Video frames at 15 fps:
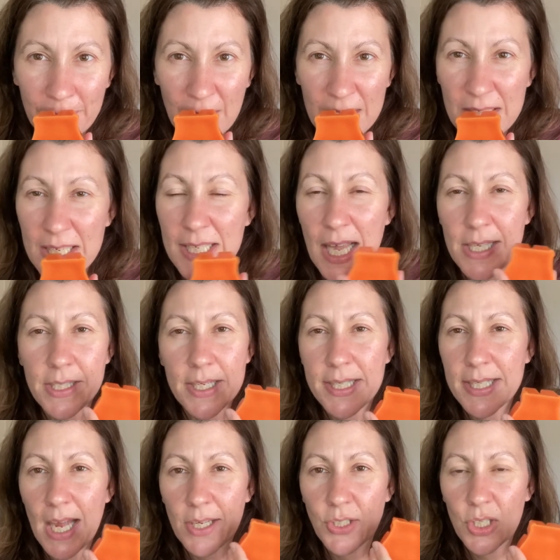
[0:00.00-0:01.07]
Just because it's
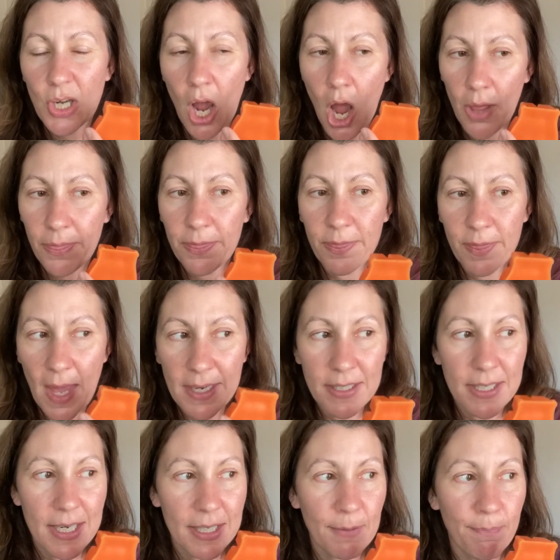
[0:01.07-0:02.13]
such an
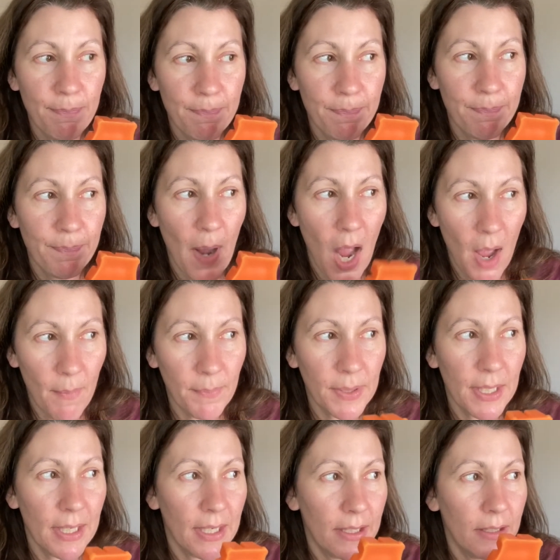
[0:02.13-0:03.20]
authentic
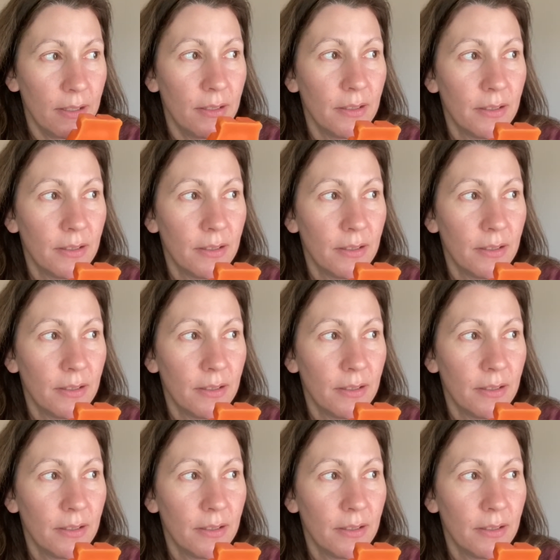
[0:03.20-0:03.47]
pumpkin